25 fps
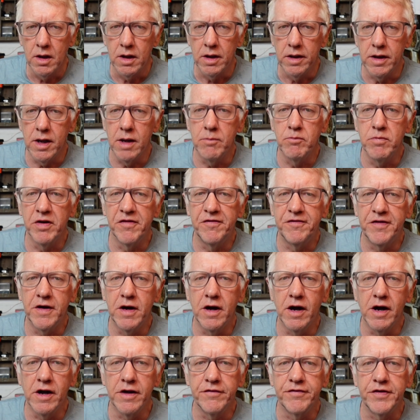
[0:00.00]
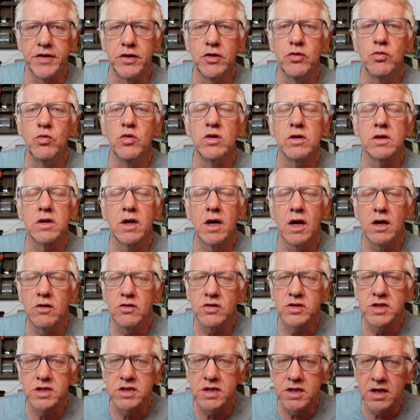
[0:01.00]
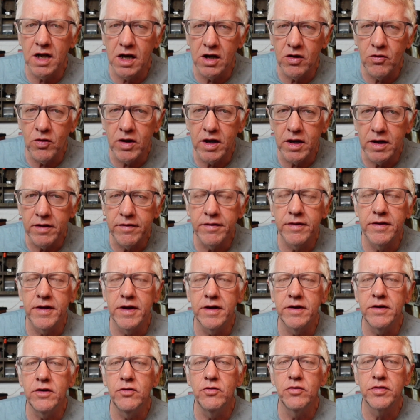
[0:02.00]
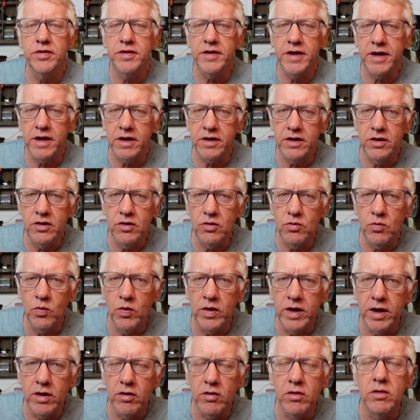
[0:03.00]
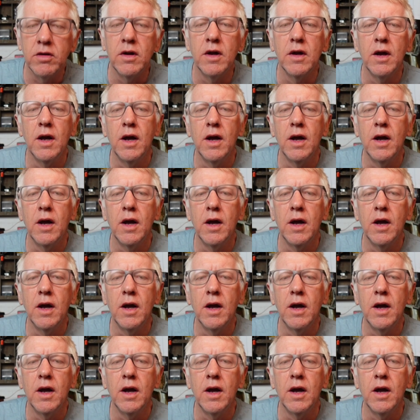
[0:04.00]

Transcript: Number five, you will go slower than you think you will.